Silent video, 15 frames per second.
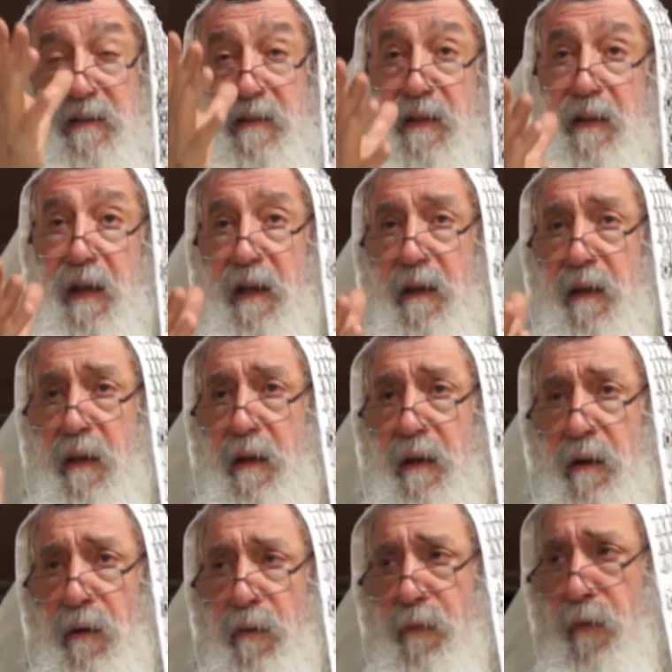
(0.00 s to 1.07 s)
Sinai.
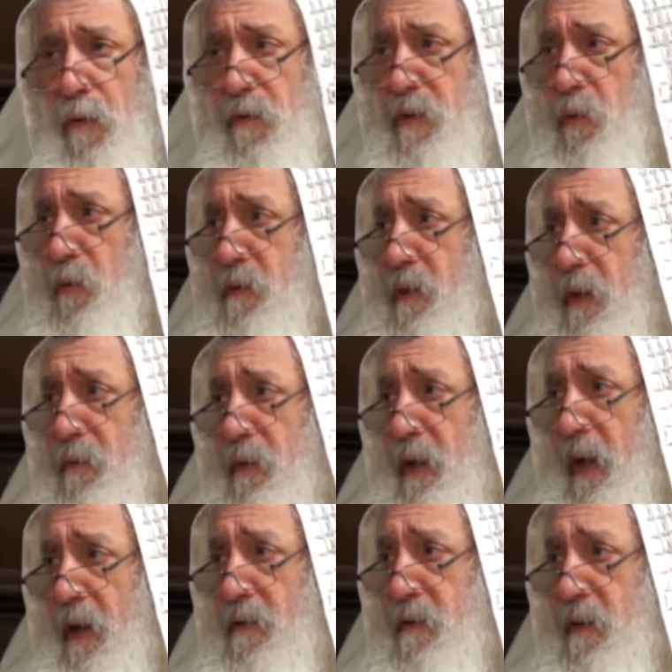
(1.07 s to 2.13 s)
Of course, it was given
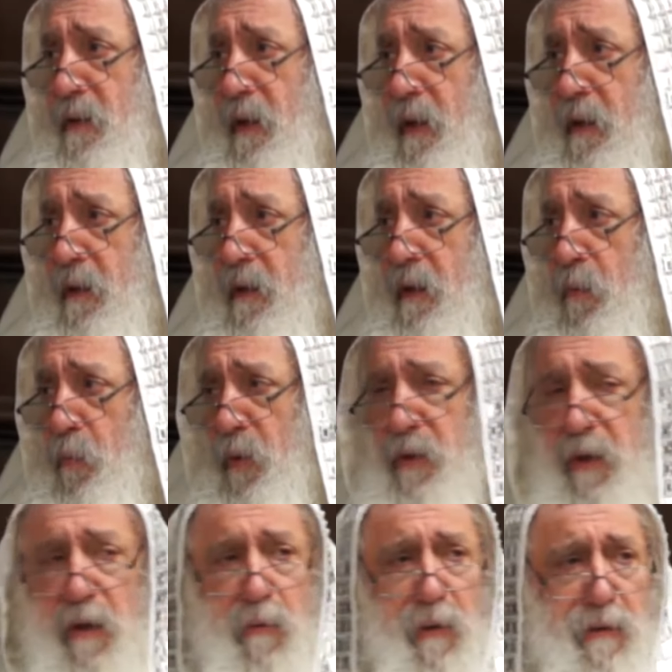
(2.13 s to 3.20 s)
in Har Sinai. What
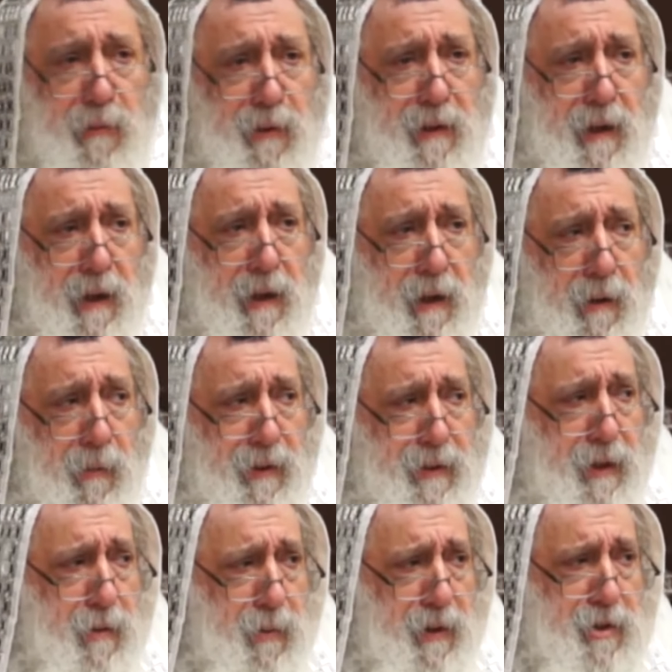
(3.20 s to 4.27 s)

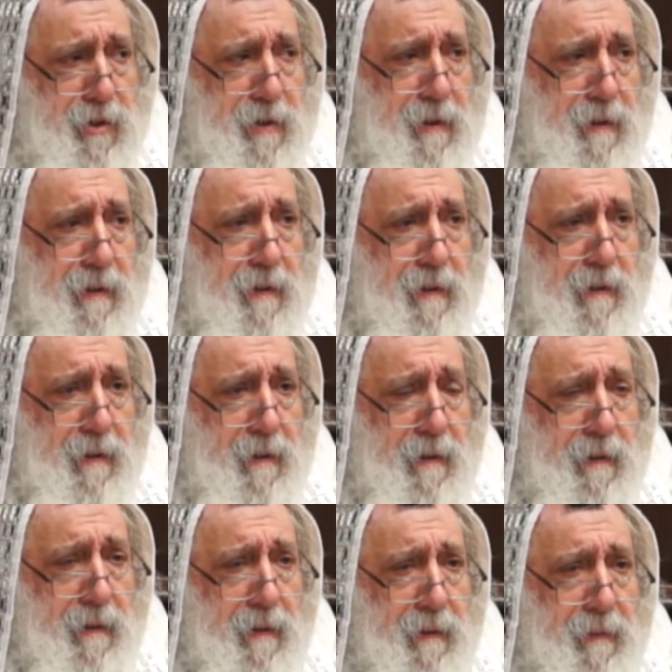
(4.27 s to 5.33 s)
the question?
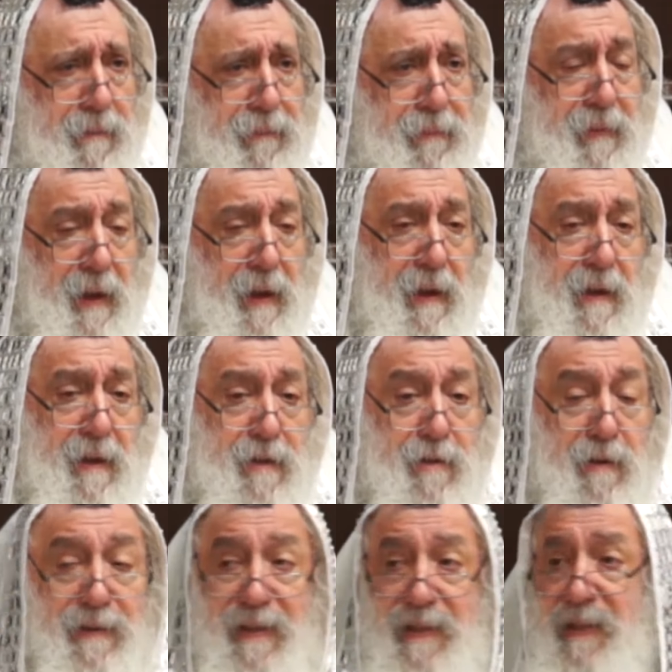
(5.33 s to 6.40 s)

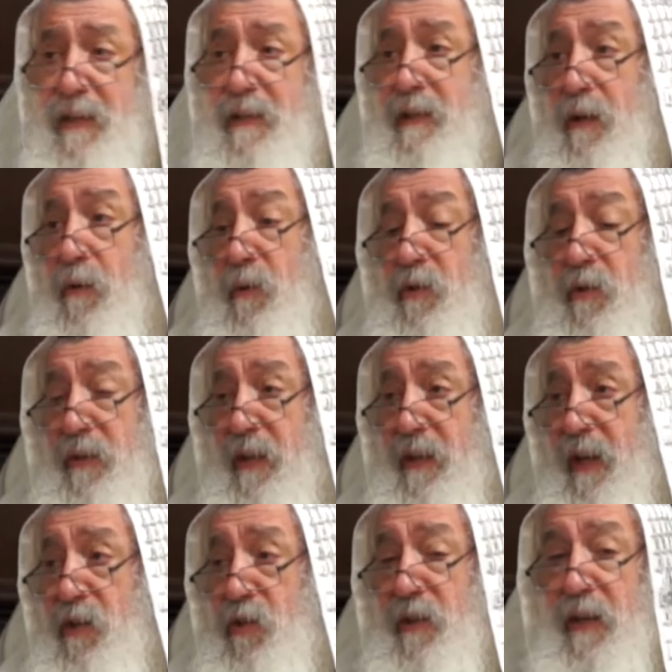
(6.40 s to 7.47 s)
So this is the question that
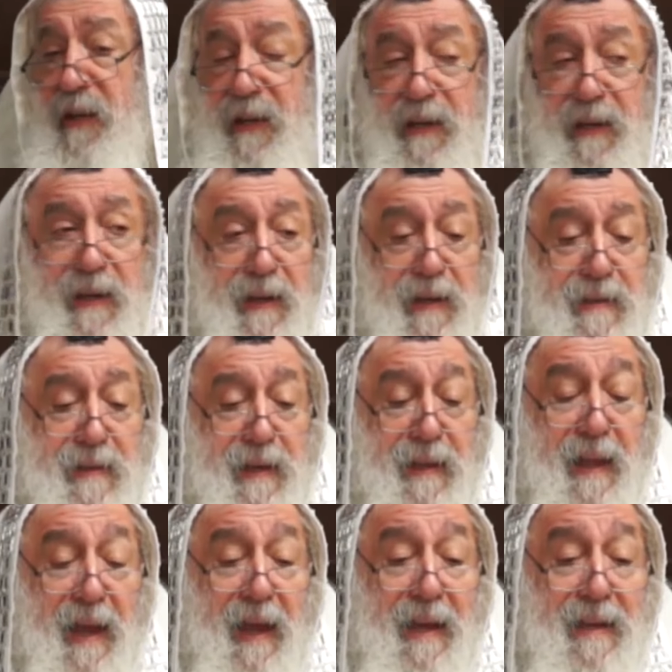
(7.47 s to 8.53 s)
Rashi he
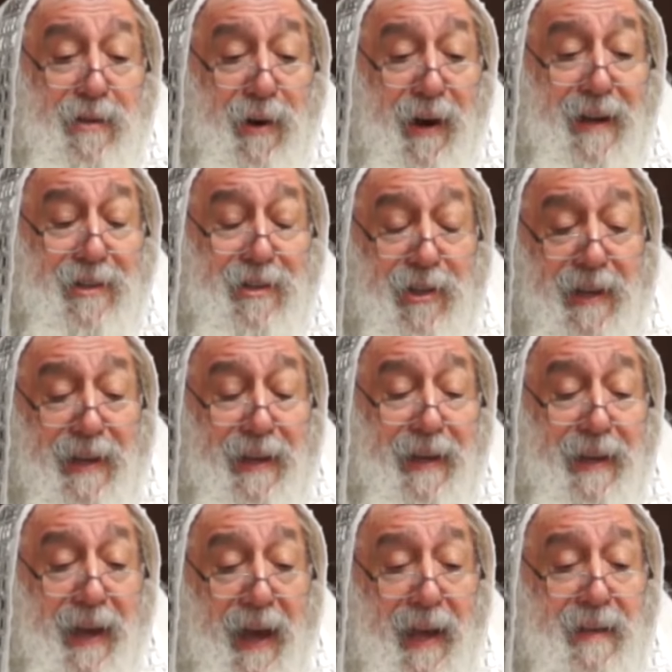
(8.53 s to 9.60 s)
said. So Rashi
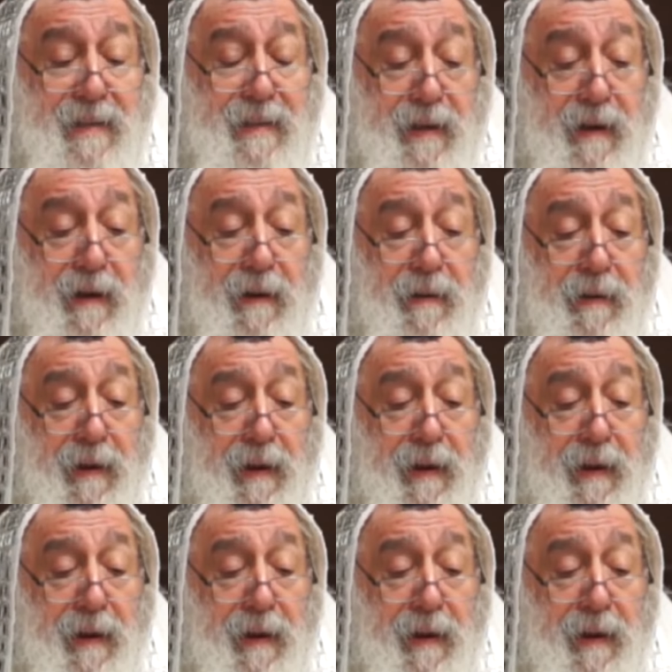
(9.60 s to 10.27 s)
he answered